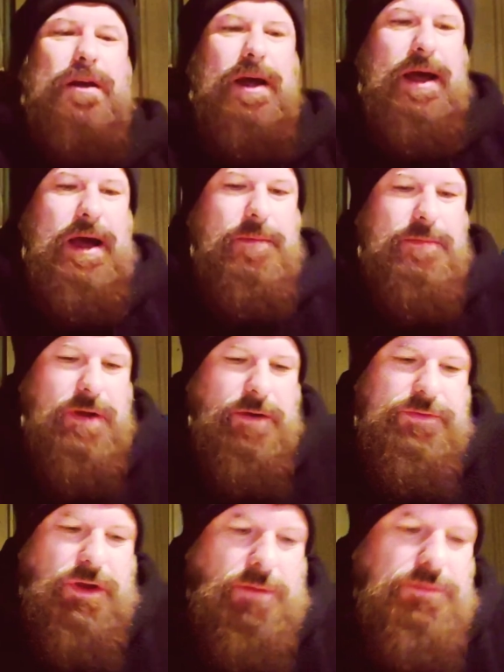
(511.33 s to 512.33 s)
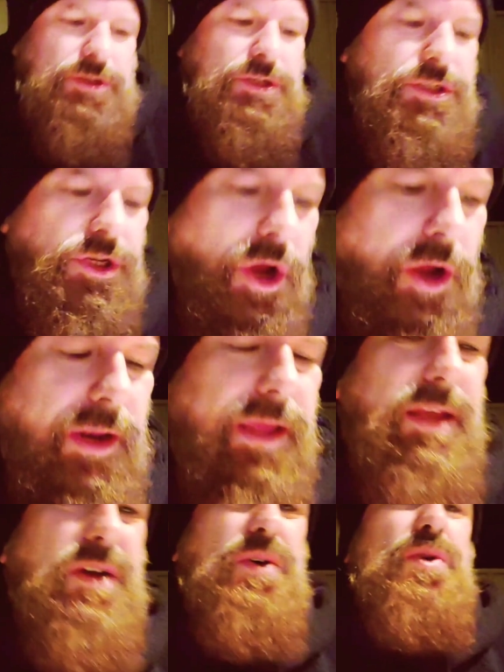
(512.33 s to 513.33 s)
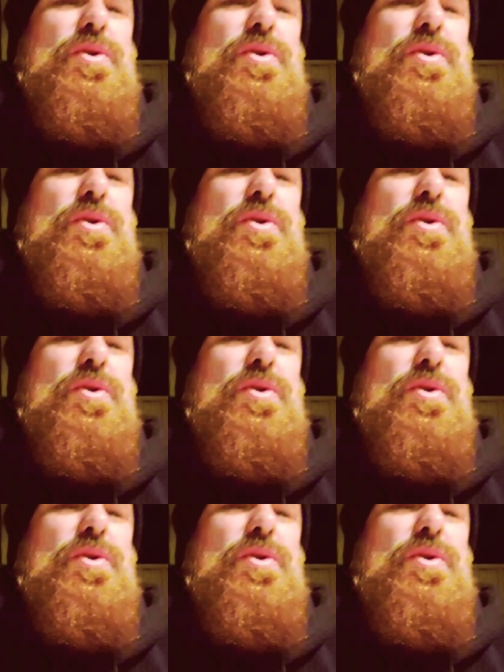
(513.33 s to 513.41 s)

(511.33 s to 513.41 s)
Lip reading: I'm just totally